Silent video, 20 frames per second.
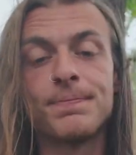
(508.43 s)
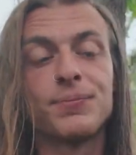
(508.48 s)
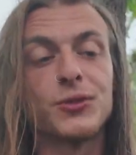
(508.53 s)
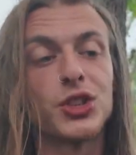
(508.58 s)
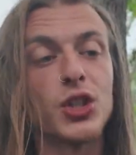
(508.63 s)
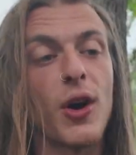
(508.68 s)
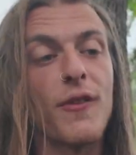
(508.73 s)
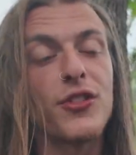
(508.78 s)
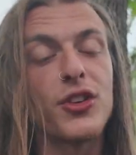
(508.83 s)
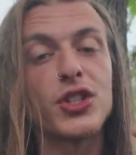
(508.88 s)

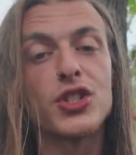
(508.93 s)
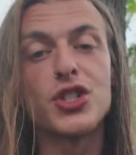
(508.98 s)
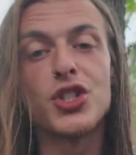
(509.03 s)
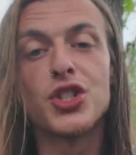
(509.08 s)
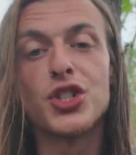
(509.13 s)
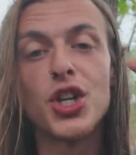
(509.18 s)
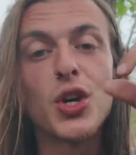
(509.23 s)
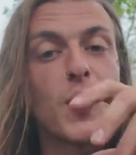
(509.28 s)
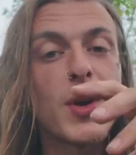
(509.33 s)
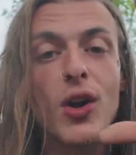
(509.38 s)
So if you're
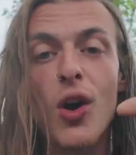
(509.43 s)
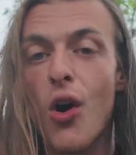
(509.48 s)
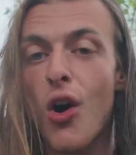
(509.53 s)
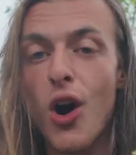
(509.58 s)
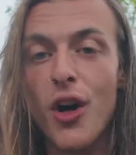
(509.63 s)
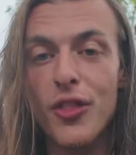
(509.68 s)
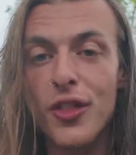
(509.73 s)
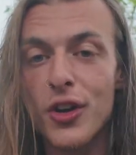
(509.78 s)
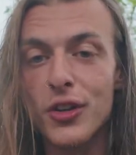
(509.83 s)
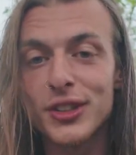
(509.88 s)
doing
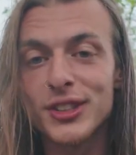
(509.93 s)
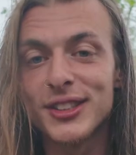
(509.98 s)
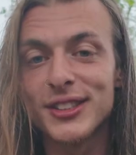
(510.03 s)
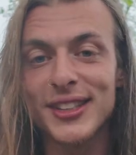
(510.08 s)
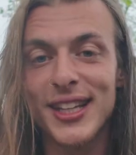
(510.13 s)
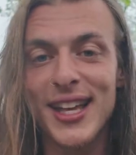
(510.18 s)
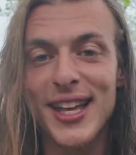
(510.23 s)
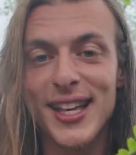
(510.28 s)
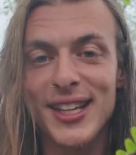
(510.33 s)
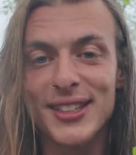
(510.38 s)
all those
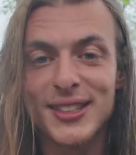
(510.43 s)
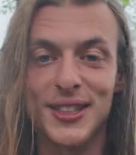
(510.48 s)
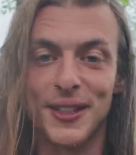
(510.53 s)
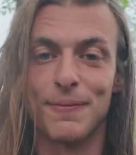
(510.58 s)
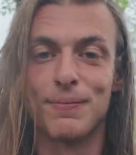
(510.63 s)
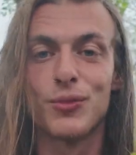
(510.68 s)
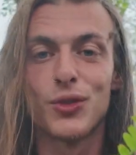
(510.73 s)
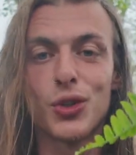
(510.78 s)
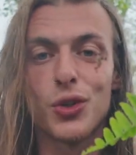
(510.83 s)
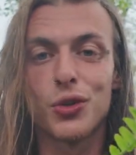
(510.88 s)
things
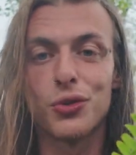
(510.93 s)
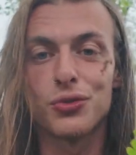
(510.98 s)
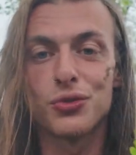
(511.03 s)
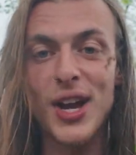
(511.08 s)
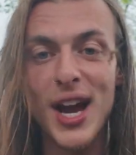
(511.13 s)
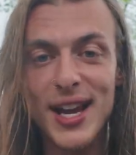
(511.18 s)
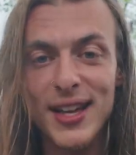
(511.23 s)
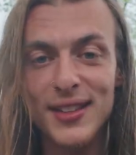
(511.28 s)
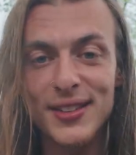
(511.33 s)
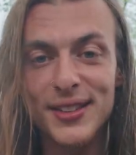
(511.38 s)

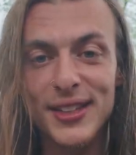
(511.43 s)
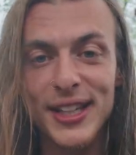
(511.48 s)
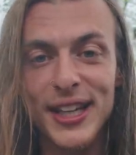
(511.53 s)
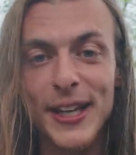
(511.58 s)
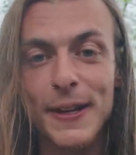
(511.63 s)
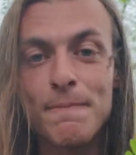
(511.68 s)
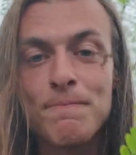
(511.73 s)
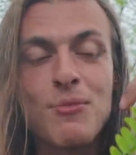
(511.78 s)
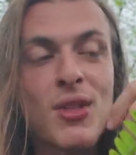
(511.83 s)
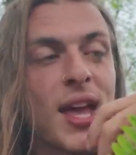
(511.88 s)

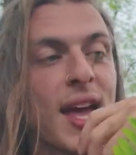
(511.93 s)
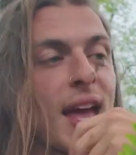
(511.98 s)
correctly,